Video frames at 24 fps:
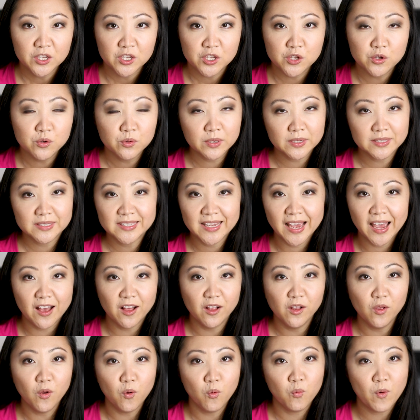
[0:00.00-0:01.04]
You could
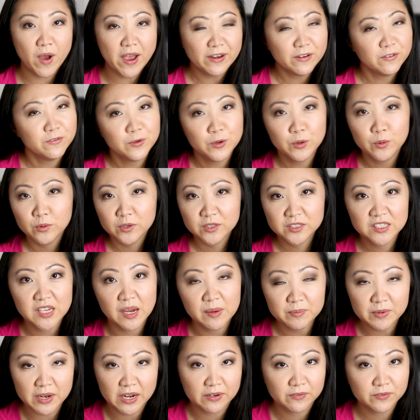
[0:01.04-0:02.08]
tell when viewers
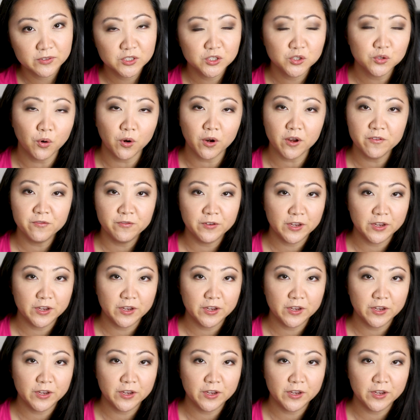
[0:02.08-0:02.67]
dumped out of a story,